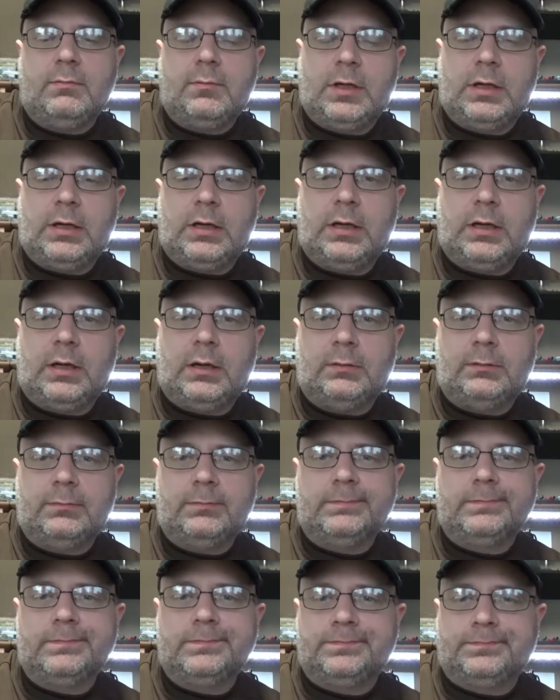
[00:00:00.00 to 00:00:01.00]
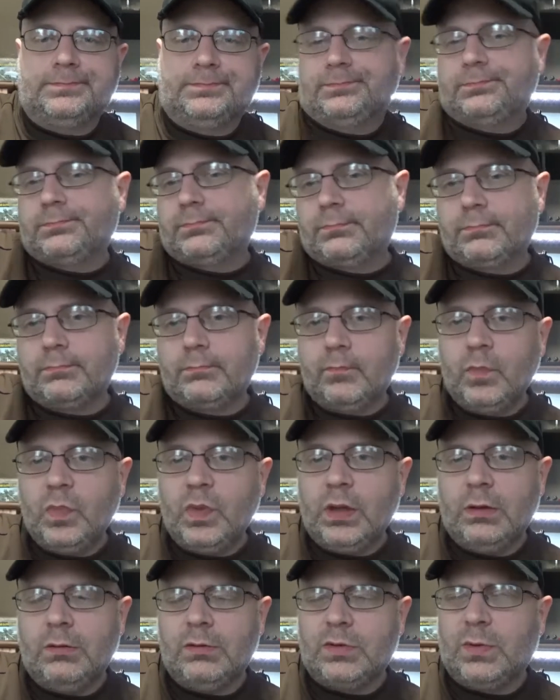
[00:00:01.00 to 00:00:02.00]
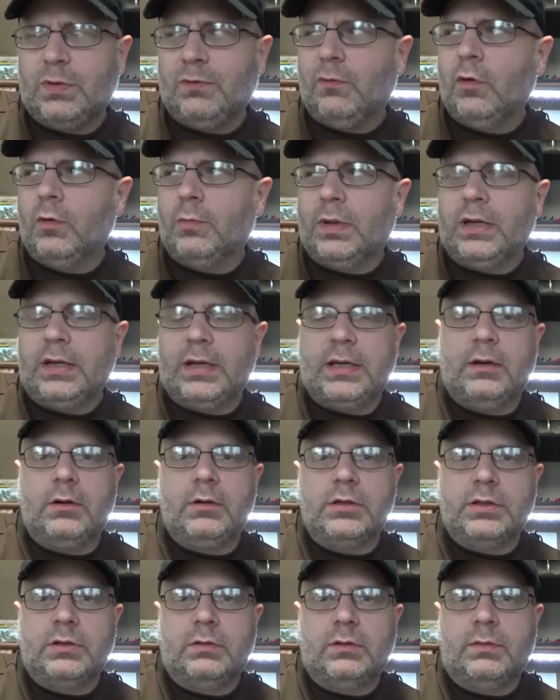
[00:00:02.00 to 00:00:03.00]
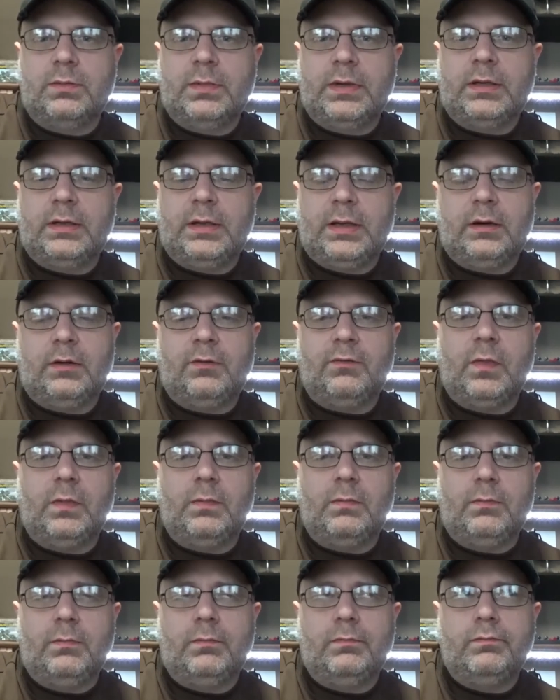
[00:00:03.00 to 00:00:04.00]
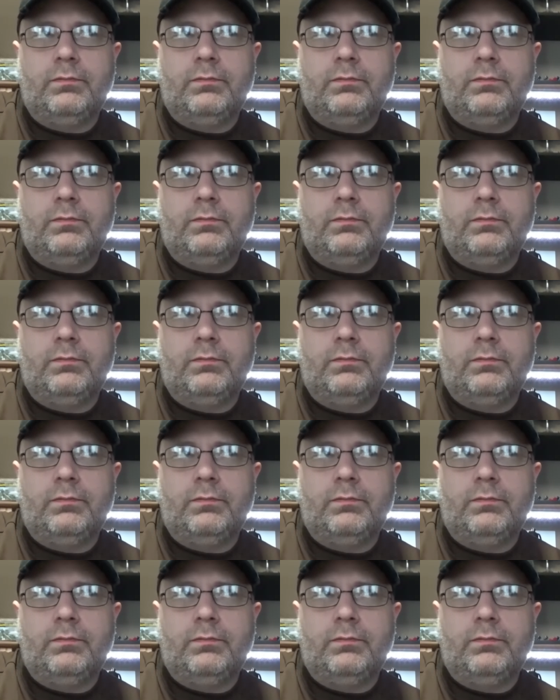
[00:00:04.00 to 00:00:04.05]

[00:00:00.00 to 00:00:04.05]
It was before Bugeater, so it would have been the